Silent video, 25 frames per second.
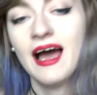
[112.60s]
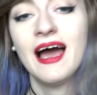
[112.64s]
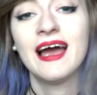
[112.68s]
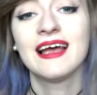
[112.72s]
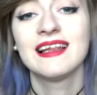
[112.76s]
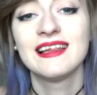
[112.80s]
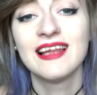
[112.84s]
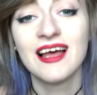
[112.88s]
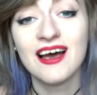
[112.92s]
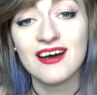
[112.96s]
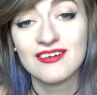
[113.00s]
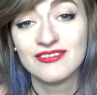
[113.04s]

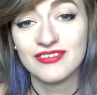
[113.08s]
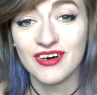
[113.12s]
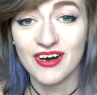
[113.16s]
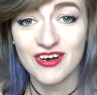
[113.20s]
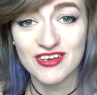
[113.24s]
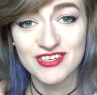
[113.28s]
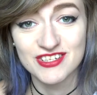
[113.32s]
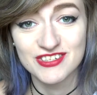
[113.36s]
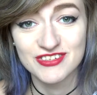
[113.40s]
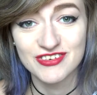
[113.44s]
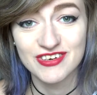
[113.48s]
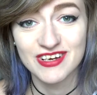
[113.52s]
I love
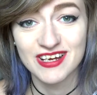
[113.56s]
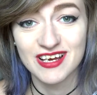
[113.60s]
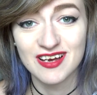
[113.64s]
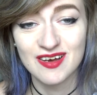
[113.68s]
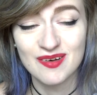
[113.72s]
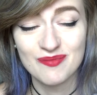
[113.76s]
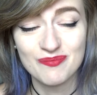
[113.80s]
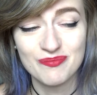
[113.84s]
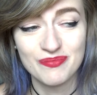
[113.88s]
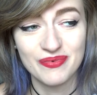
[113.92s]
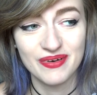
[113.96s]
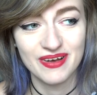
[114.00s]

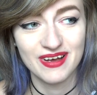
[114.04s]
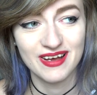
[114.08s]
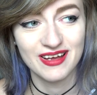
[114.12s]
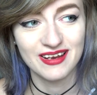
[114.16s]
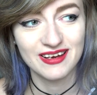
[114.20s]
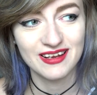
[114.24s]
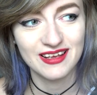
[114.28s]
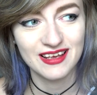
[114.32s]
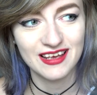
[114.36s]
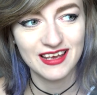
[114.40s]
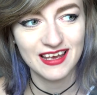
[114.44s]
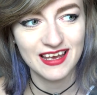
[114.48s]
Austria,
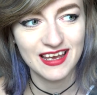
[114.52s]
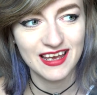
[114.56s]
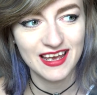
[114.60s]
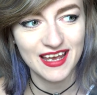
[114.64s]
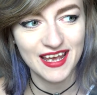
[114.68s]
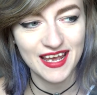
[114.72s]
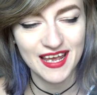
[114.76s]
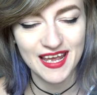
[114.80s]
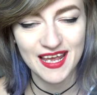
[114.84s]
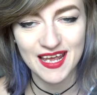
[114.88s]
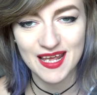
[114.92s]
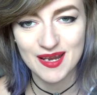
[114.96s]
but
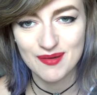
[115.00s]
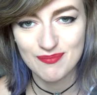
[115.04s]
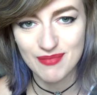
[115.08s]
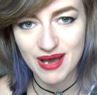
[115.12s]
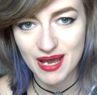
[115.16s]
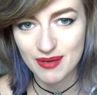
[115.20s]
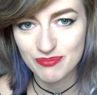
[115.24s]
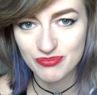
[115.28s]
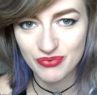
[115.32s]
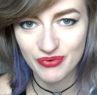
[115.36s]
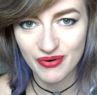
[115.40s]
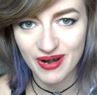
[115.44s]
in
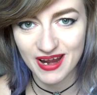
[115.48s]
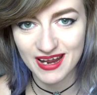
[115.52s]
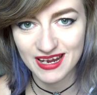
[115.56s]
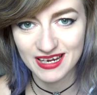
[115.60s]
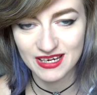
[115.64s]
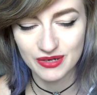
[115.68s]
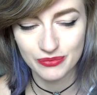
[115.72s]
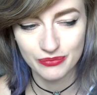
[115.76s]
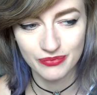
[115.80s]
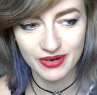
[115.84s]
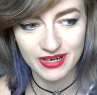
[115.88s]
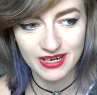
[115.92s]
my
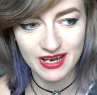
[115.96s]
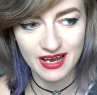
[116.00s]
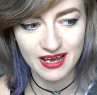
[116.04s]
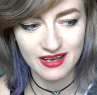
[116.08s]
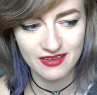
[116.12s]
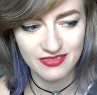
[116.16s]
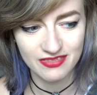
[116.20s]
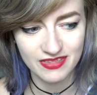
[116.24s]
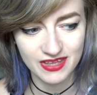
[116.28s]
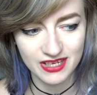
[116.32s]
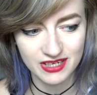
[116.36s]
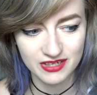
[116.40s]
brain when I
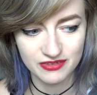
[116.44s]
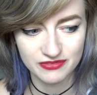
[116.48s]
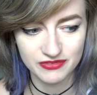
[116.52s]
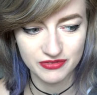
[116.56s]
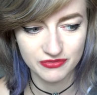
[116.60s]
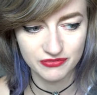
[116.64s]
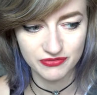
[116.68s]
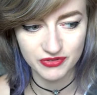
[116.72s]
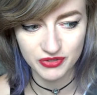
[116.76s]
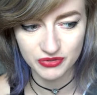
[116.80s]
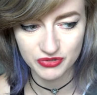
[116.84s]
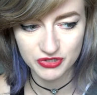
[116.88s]
think of the
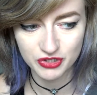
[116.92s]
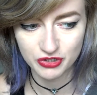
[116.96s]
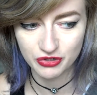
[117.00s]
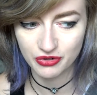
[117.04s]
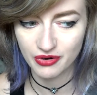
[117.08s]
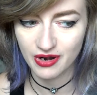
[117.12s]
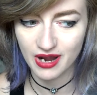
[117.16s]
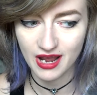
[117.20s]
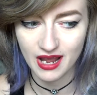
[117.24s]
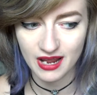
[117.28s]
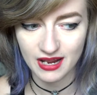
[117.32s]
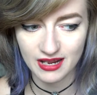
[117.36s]

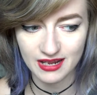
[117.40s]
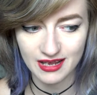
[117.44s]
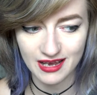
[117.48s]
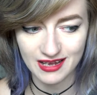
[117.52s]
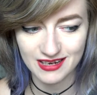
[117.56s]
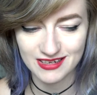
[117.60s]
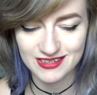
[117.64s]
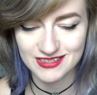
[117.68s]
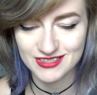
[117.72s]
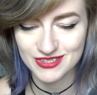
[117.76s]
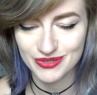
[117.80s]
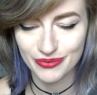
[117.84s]
future,
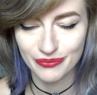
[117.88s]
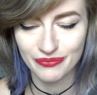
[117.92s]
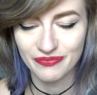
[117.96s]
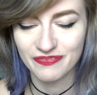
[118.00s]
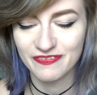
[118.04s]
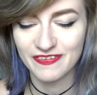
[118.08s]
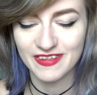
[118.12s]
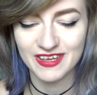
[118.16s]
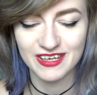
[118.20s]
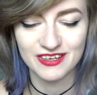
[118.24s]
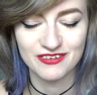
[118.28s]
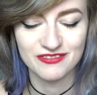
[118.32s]
I don't
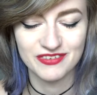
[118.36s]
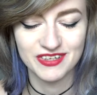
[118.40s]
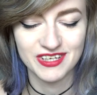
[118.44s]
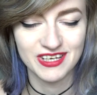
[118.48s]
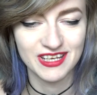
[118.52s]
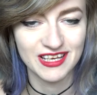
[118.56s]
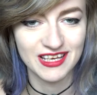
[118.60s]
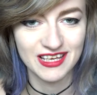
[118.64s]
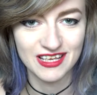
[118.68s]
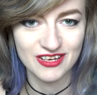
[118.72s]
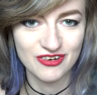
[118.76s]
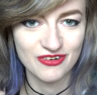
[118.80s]
think of it
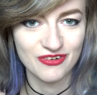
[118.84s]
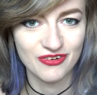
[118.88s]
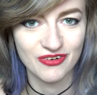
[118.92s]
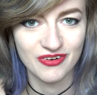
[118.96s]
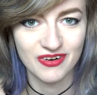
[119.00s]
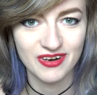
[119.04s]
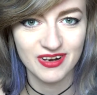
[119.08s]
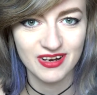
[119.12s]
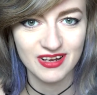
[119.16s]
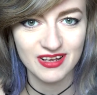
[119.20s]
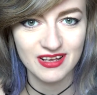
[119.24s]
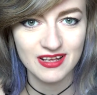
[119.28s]
here.
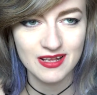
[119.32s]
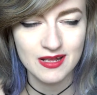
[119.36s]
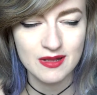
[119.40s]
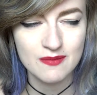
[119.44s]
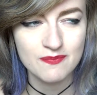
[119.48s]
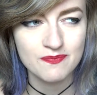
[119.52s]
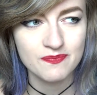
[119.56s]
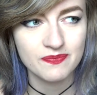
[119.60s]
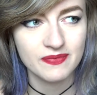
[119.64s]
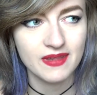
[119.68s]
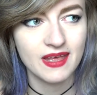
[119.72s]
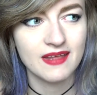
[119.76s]

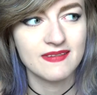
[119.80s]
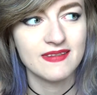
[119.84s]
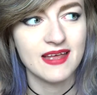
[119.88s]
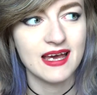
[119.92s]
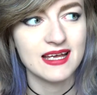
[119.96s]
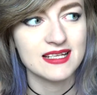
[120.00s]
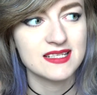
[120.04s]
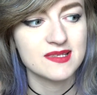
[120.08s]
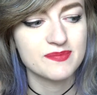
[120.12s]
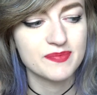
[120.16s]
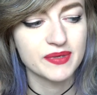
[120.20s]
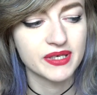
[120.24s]
And
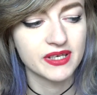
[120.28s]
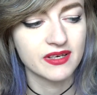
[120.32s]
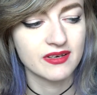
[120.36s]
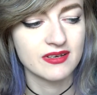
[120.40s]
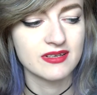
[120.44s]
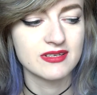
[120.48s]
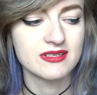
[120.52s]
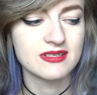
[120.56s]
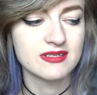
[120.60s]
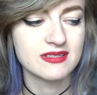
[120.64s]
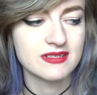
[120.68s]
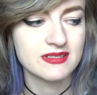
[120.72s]
that's
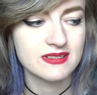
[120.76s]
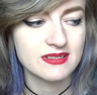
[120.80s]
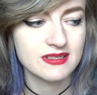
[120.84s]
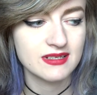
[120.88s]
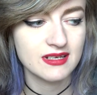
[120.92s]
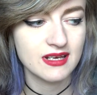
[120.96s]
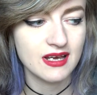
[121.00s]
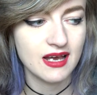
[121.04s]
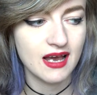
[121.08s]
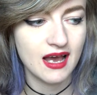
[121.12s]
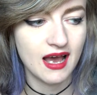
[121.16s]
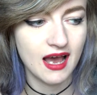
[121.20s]
because
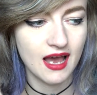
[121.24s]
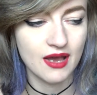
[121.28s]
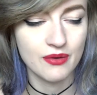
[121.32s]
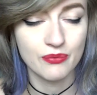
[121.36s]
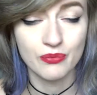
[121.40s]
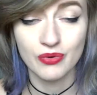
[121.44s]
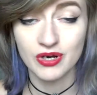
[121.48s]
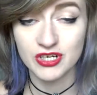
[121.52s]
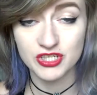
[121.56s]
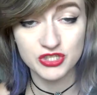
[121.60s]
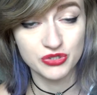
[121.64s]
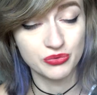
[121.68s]
I
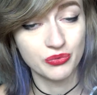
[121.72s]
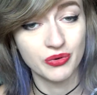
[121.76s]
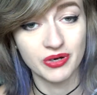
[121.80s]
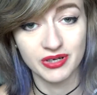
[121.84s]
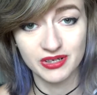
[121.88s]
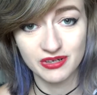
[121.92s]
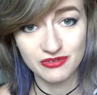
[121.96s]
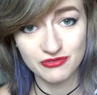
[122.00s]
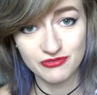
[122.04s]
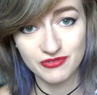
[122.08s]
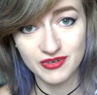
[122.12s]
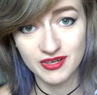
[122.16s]
want to
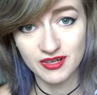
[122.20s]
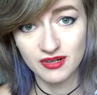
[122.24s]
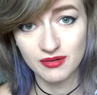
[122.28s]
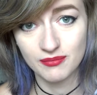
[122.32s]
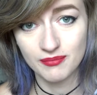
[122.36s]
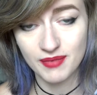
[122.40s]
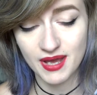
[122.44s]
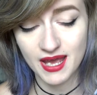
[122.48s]
work in film